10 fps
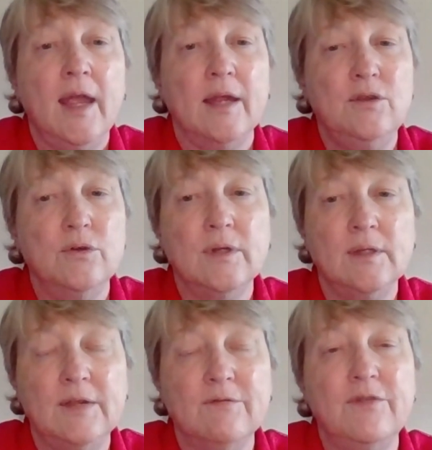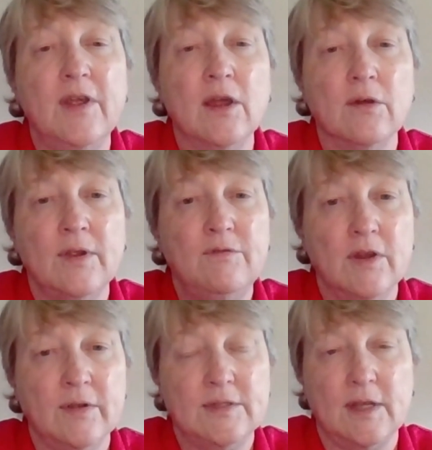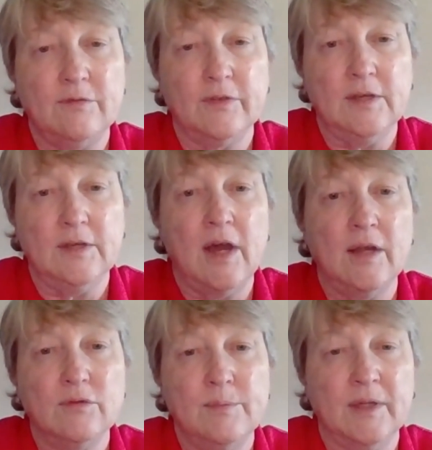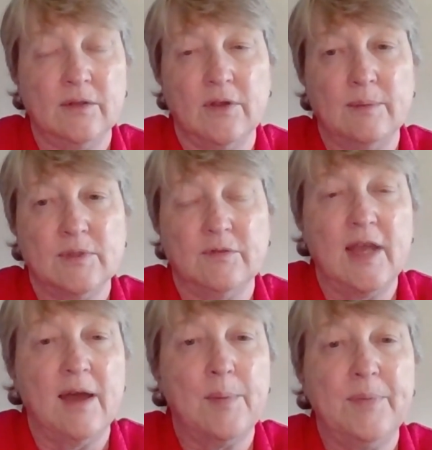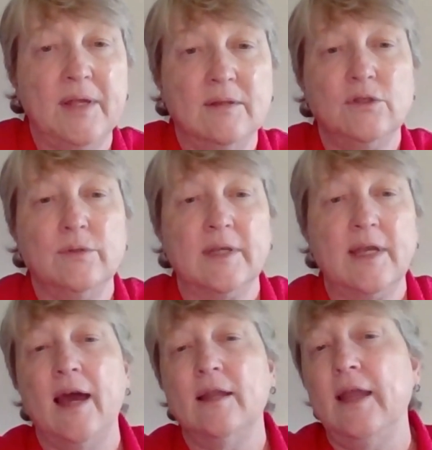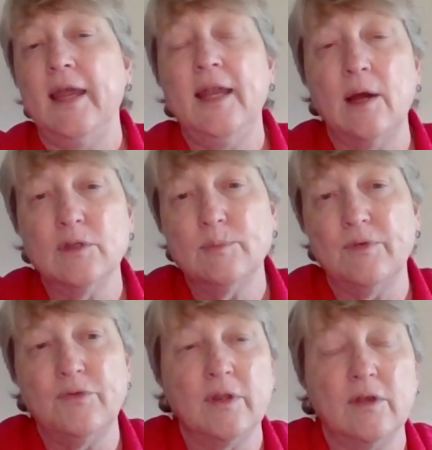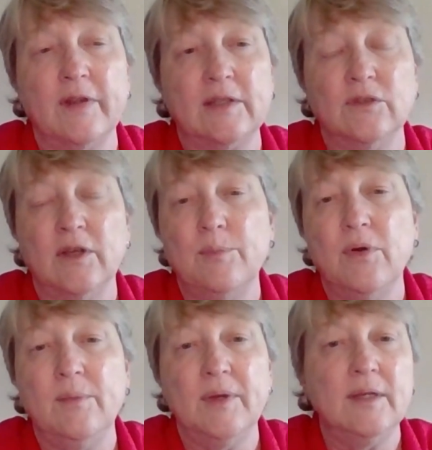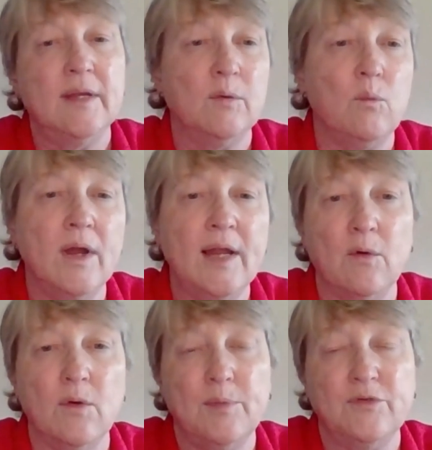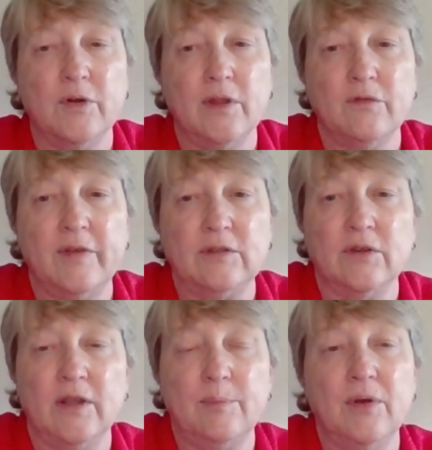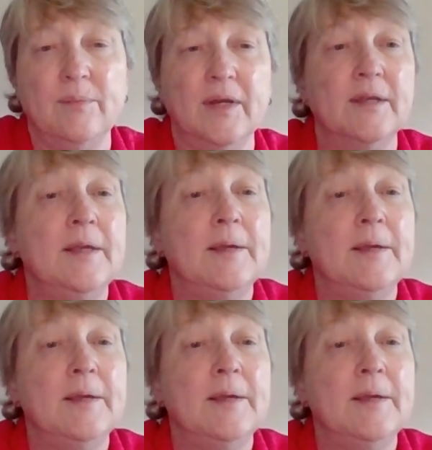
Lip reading: And you can very, very safely give 100 milligrams of gabapentin to a cat 8 hours before their veterinary appointment and 1 hour before their veterinary appointment.